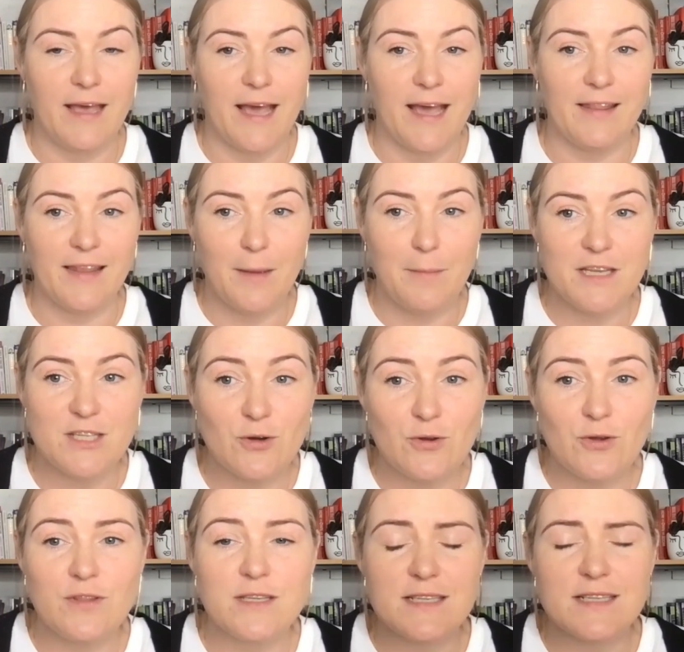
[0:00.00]
And let me tell
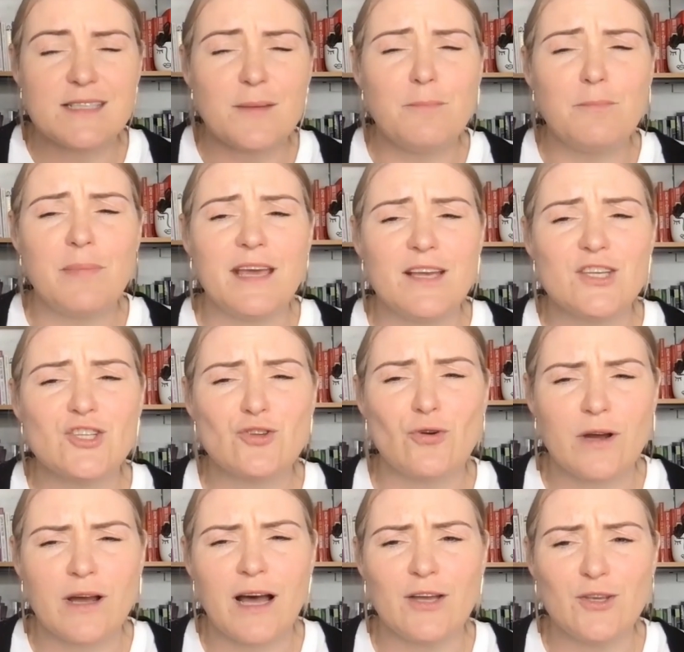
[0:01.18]
you, this is the biggest
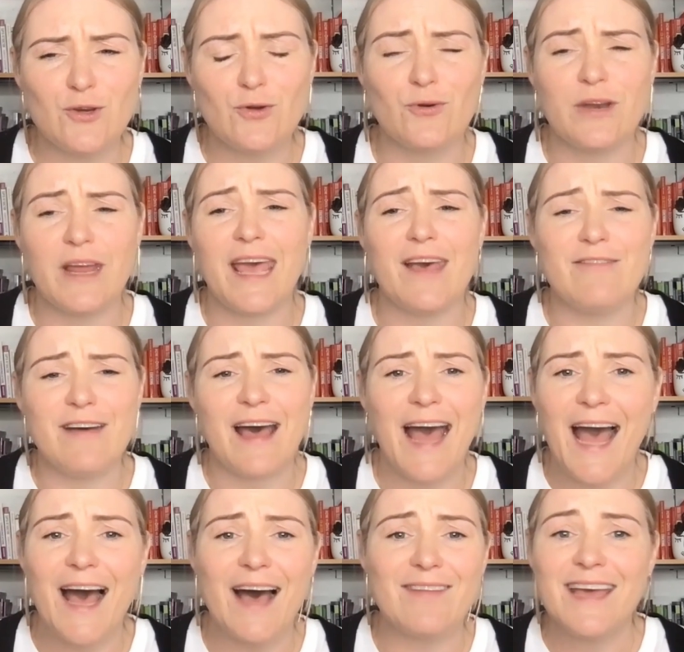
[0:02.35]
shortcut you could ever
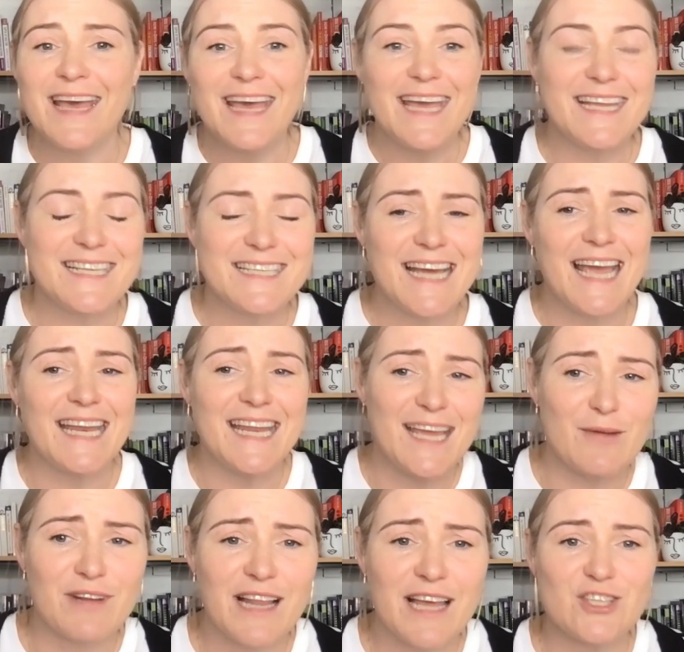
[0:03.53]
have in dating,
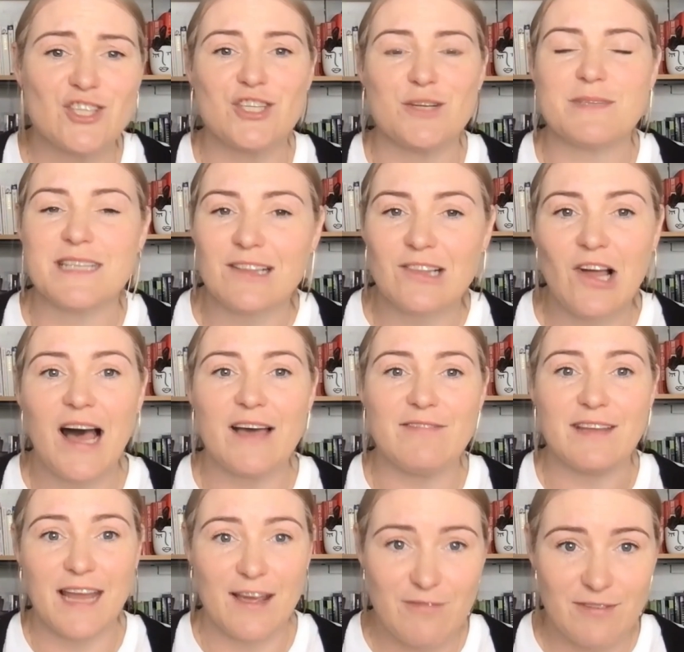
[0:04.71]
in relationships, in life,
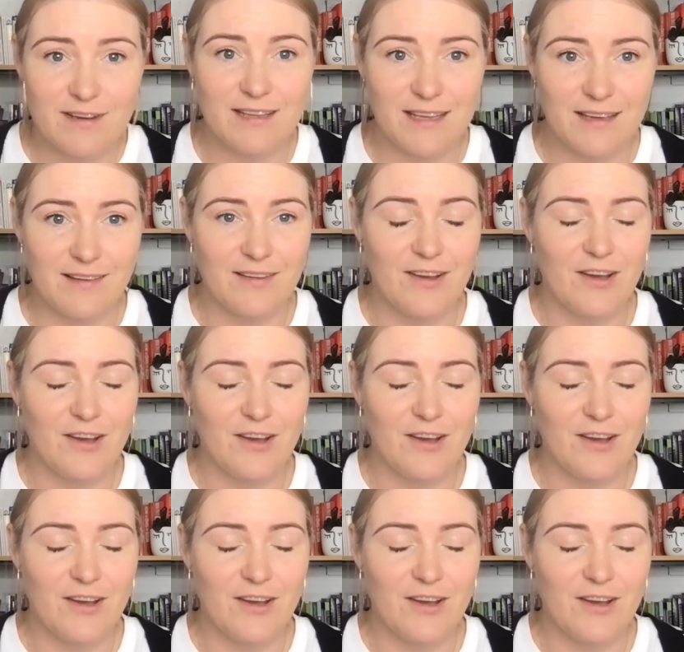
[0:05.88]
in everything.